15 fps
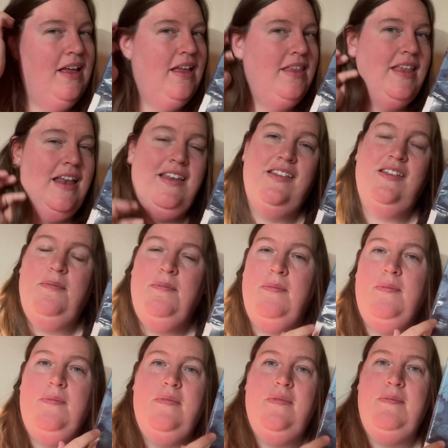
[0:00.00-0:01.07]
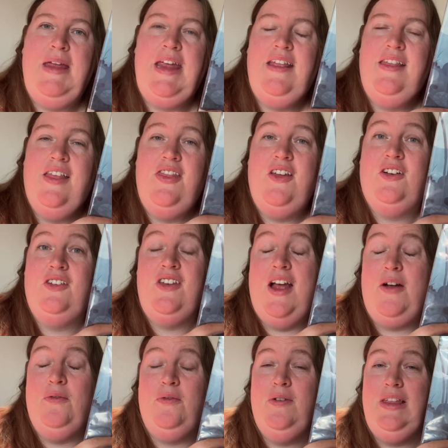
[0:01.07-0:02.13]
that doesn't mean that there's
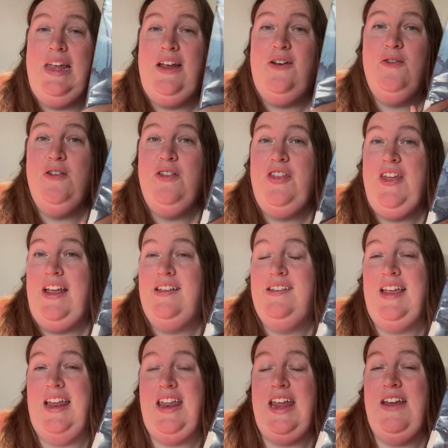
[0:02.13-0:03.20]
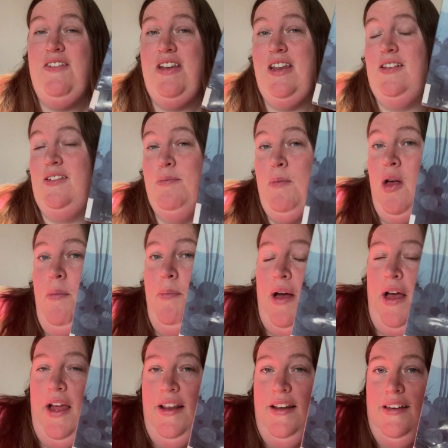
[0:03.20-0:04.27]
not really cool things in even a small
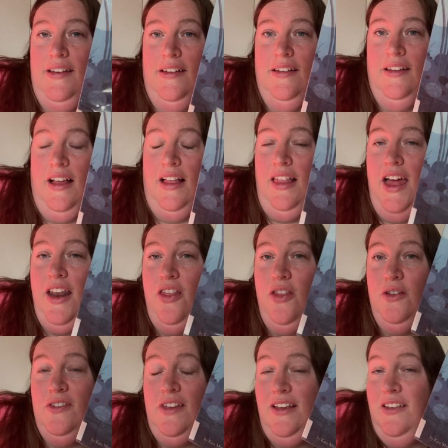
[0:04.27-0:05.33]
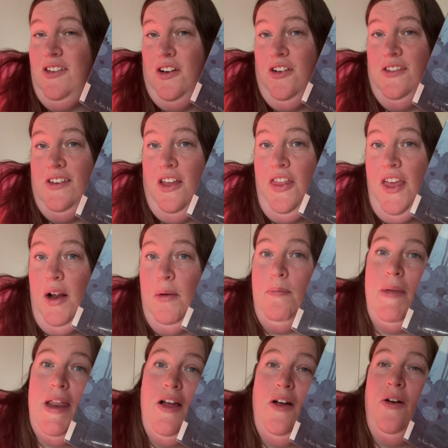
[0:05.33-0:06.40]
pond. A lot of those things are still there.
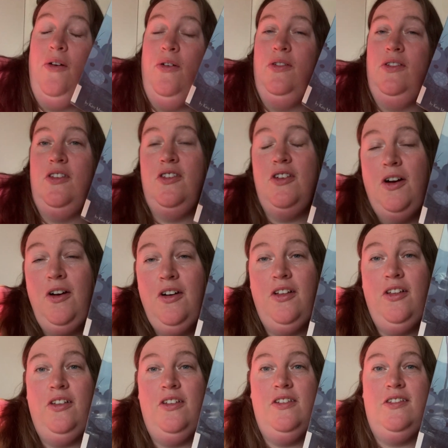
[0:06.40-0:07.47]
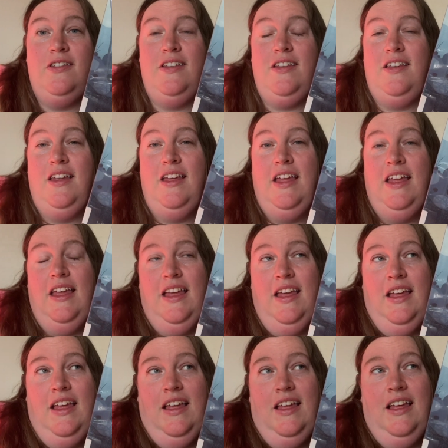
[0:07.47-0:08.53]
Minnows and turtles and
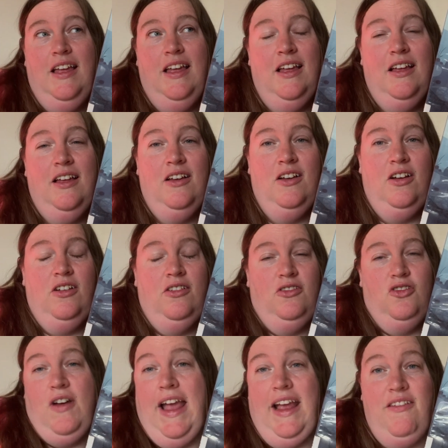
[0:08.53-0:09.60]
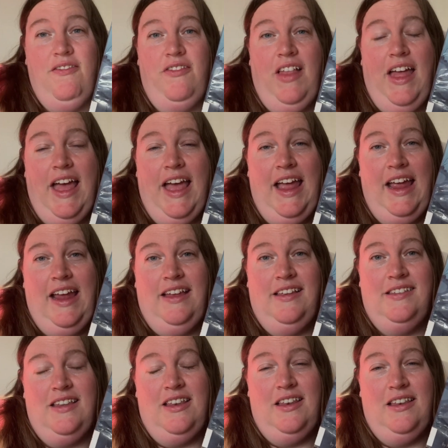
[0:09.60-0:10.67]

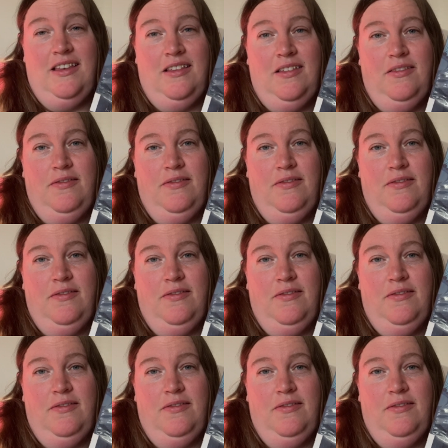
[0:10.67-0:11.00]
dragonflies and